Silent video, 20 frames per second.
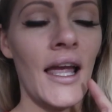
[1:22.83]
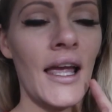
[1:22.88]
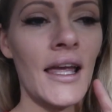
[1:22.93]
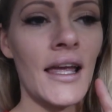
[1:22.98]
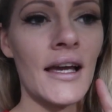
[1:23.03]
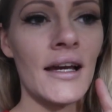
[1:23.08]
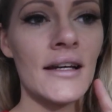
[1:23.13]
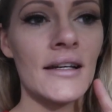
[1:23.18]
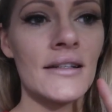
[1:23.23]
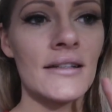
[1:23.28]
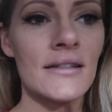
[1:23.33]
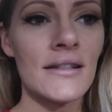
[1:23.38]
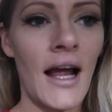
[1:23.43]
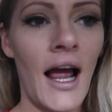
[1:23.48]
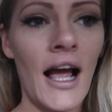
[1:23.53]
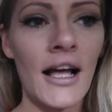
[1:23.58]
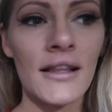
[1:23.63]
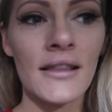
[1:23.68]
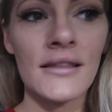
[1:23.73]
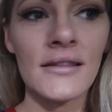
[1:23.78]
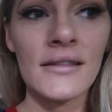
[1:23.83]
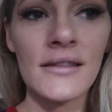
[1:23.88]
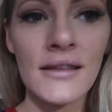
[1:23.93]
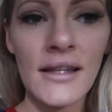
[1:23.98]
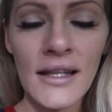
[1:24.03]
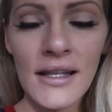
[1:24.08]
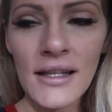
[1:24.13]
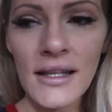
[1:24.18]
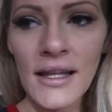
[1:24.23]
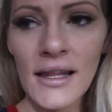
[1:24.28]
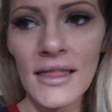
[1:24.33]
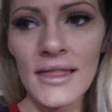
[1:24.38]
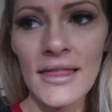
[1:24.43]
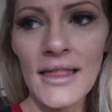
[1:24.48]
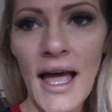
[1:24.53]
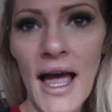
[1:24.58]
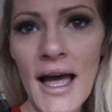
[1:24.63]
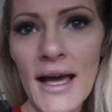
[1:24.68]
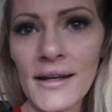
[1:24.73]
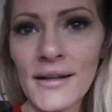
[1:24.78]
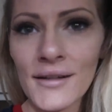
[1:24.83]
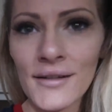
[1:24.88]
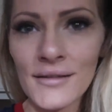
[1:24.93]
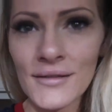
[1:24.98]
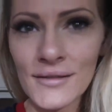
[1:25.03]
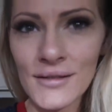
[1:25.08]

And I think that